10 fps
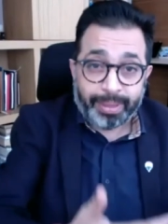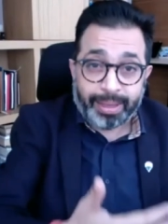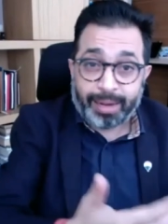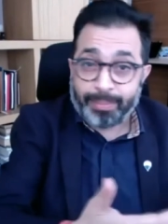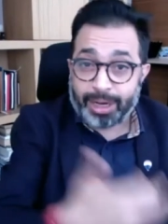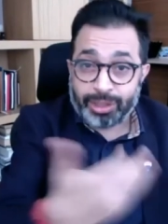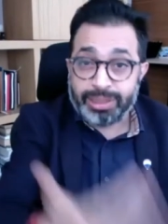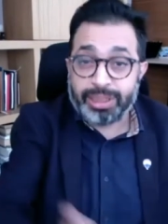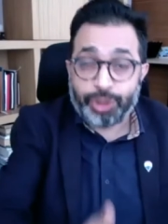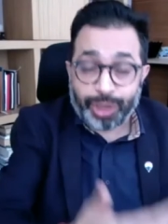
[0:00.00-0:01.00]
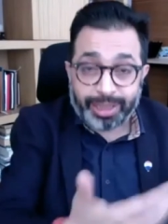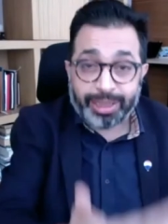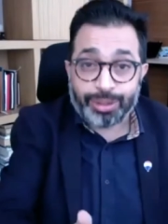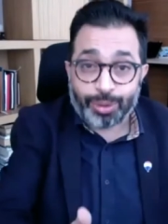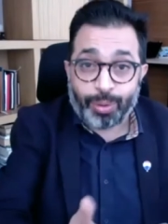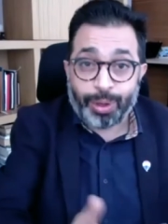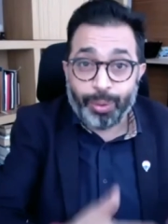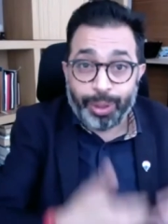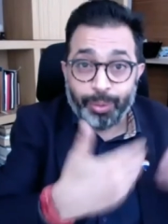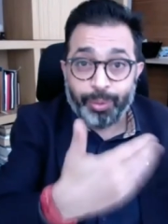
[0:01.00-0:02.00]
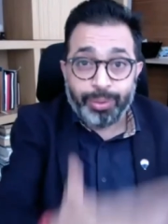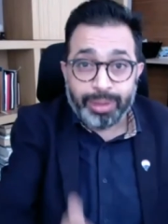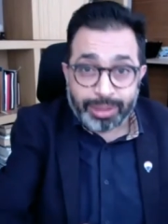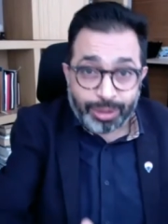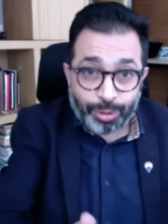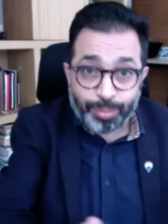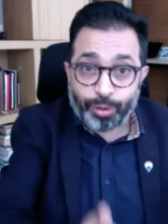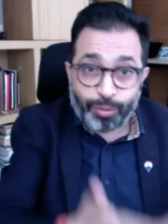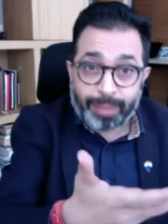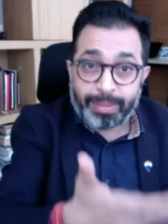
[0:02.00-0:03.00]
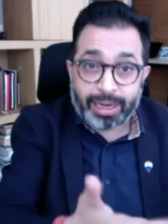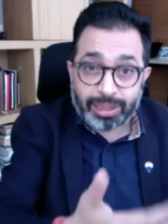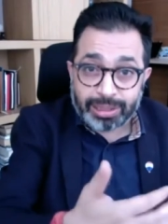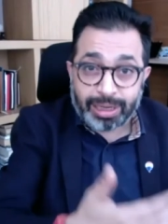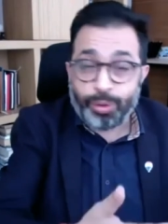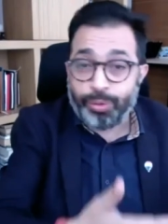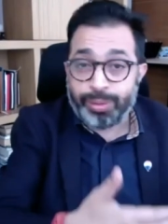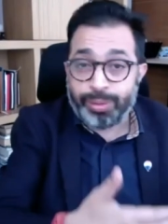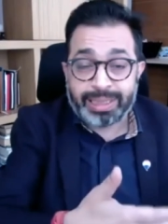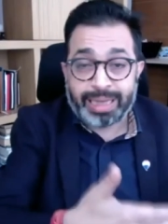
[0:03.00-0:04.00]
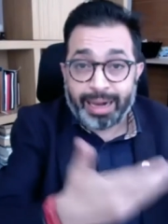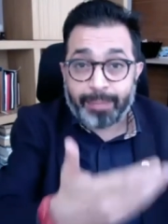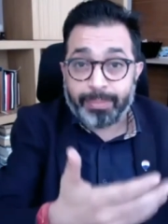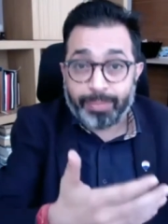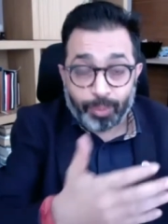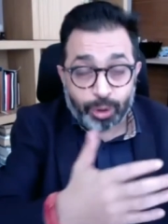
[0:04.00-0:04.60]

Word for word: Our margins are shrinking. So what do we do to improve our margins? How do we scale up?